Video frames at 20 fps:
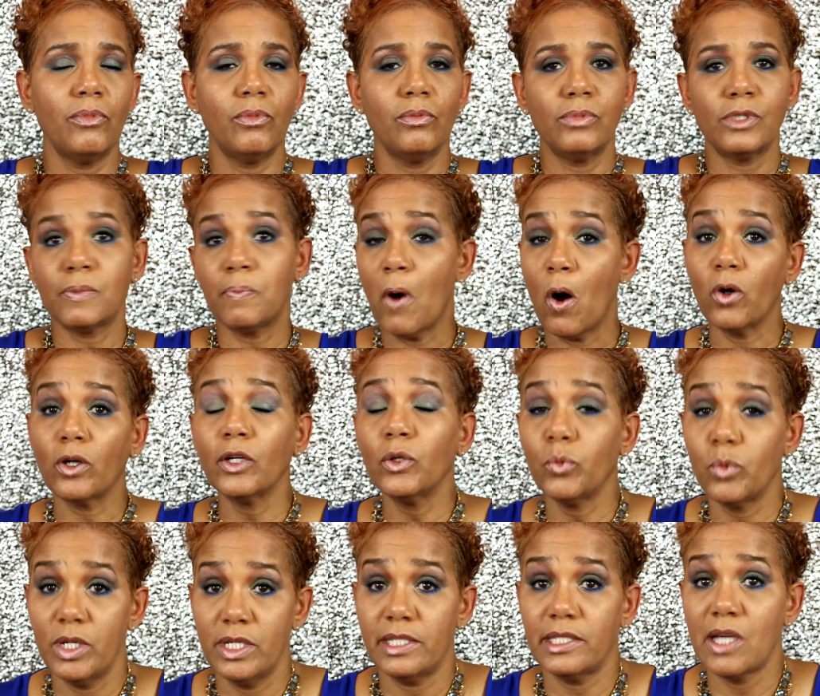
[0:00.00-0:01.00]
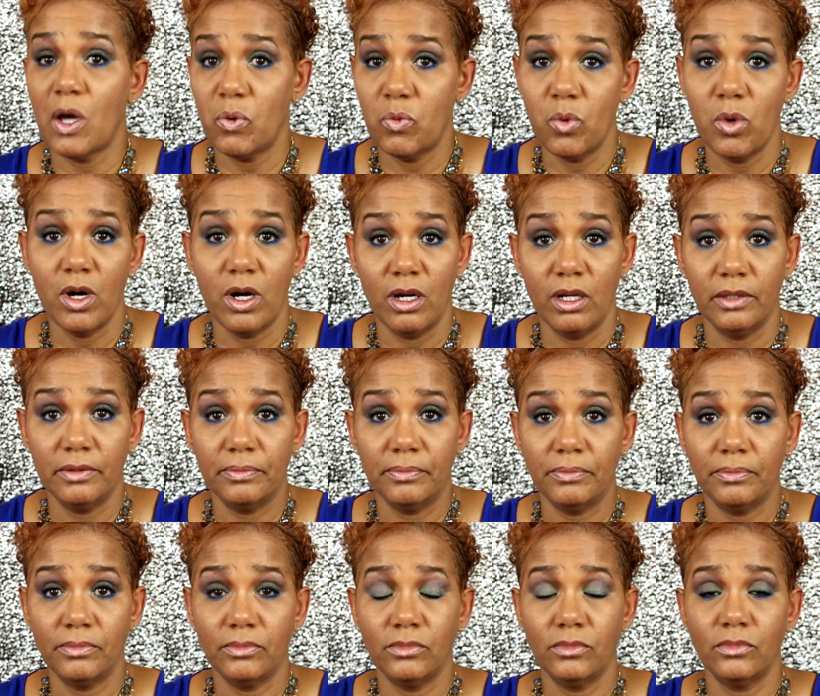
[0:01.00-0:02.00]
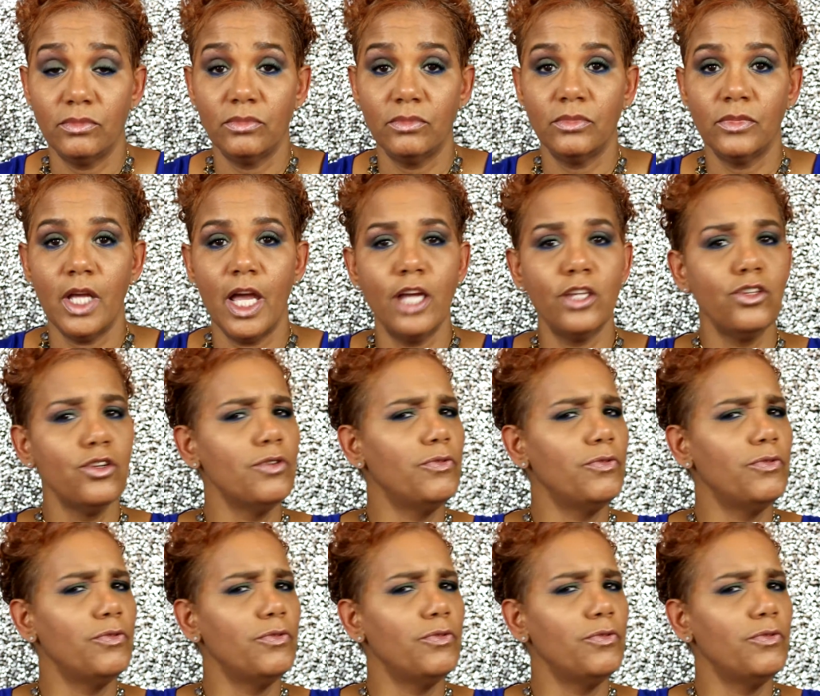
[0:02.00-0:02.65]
spoken with someone and